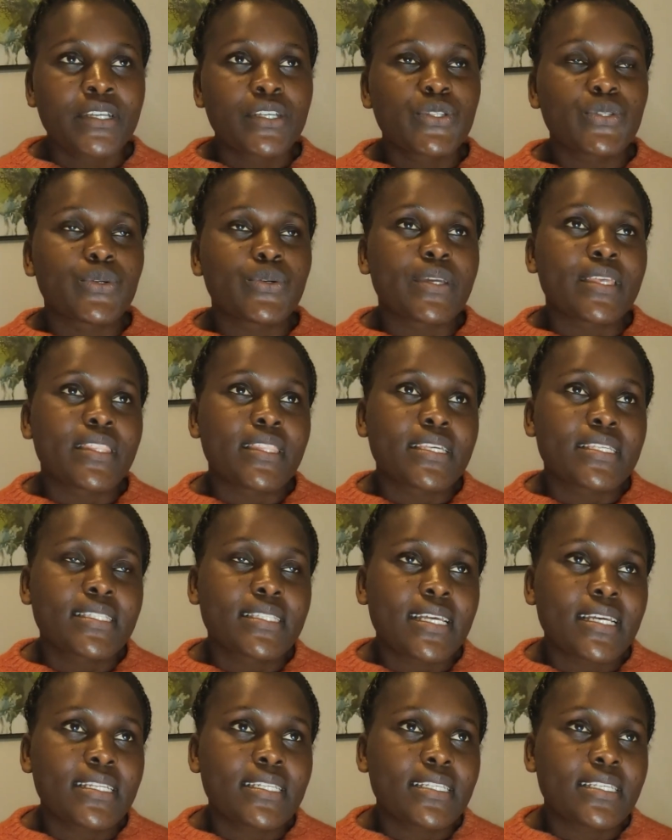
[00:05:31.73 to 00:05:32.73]
So in
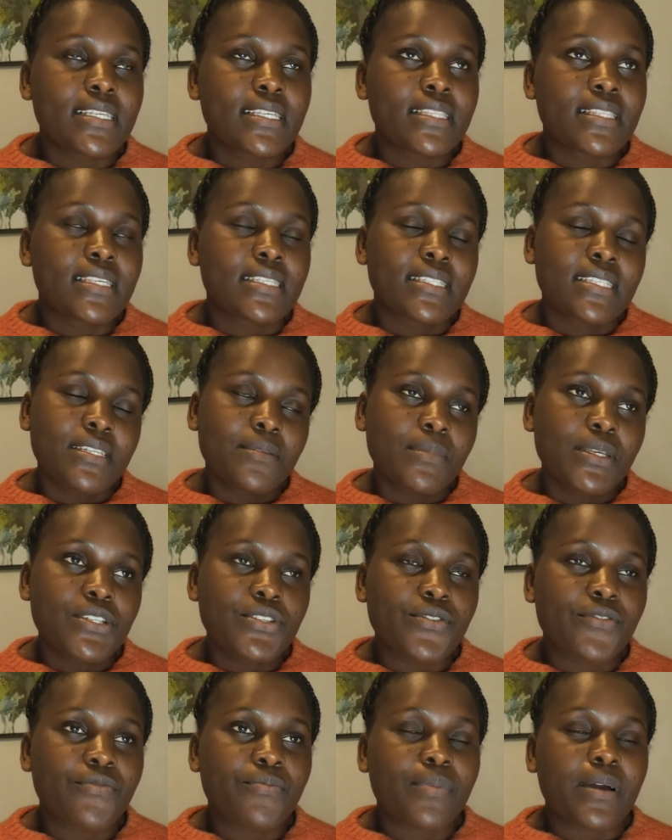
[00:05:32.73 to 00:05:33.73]
the
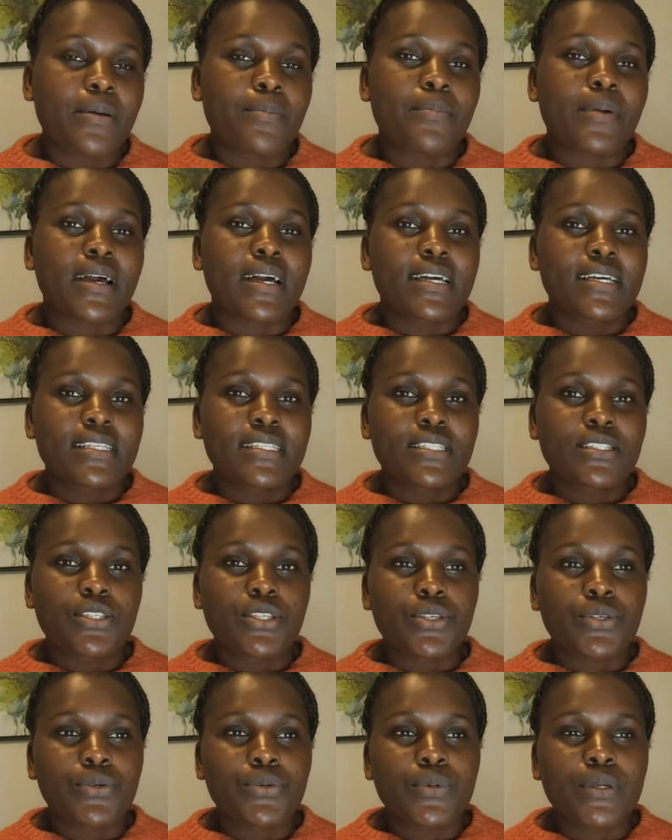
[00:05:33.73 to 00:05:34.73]
statement of purpose,
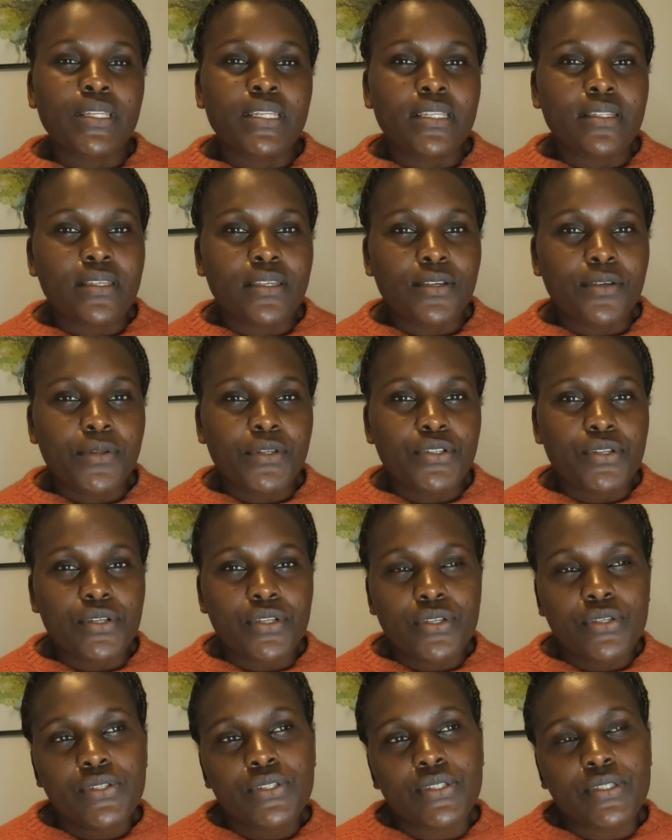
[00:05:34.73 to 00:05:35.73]
you
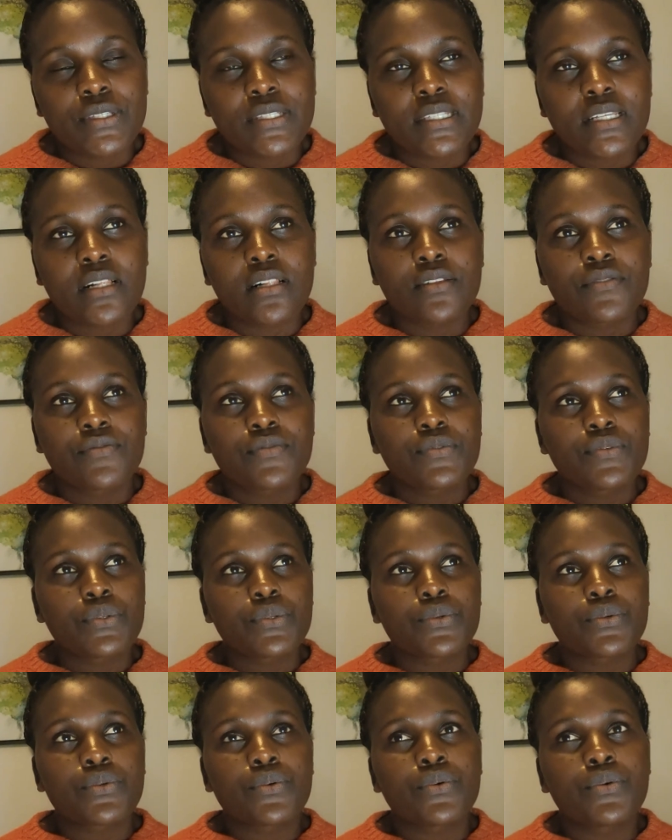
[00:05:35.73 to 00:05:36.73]
introduce yourself.
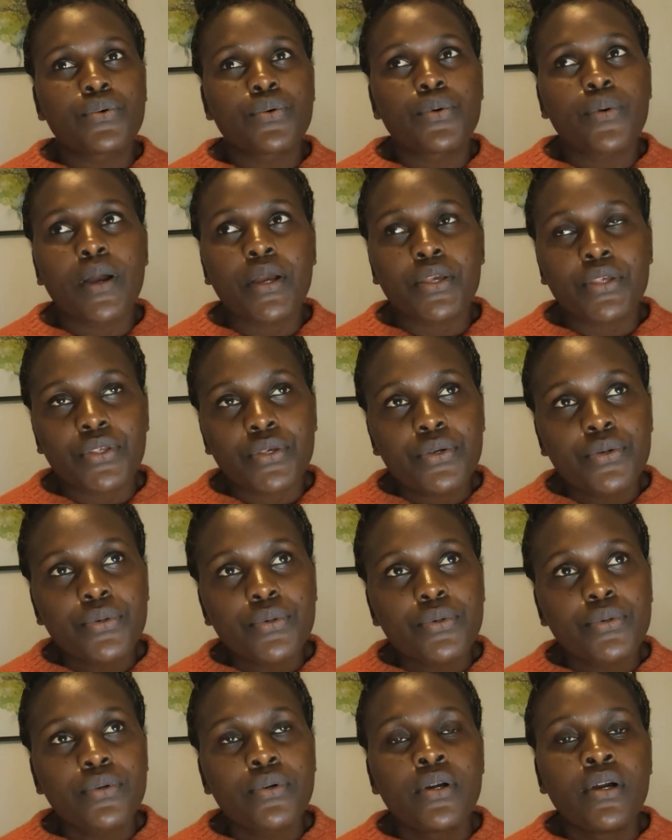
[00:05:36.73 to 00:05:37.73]
So who are
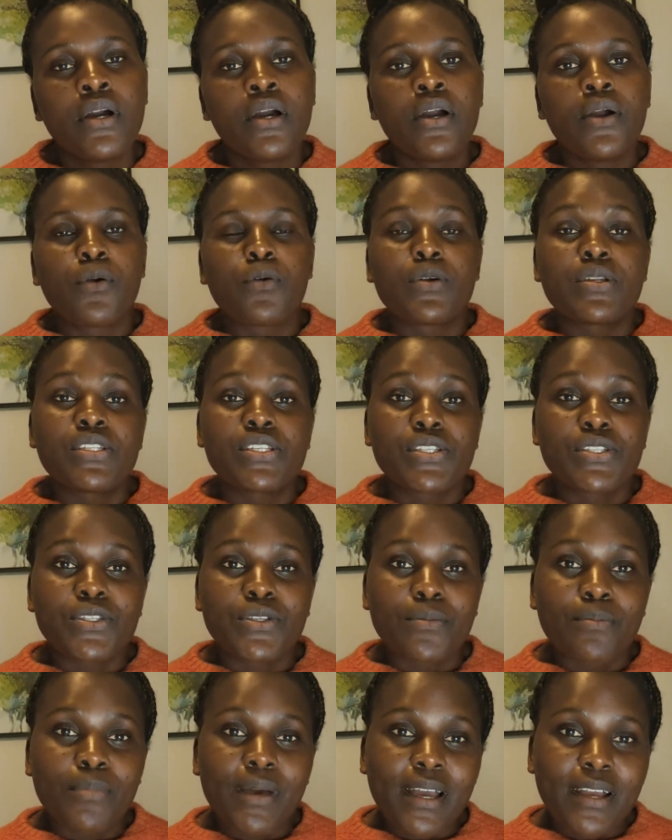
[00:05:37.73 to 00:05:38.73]
you? What is
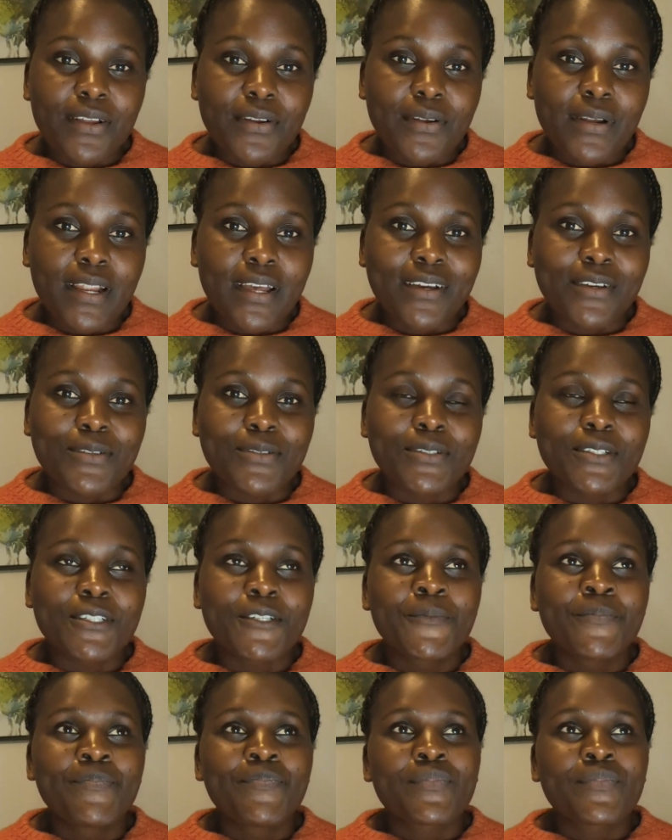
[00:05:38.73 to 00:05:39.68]
your background?